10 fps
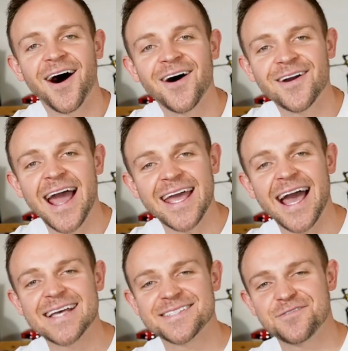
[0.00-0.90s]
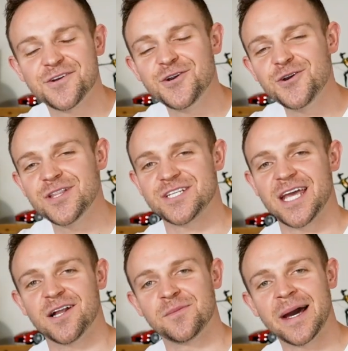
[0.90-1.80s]
All right, guys, if you're new to the
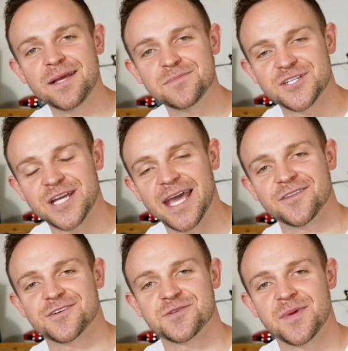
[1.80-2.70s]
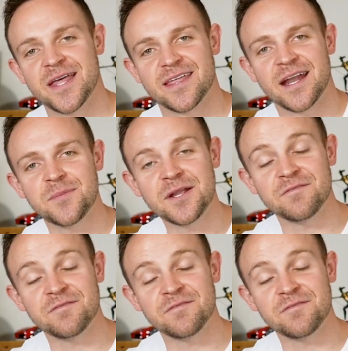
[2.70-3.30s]
channel, my name's Chandler Smith and I've been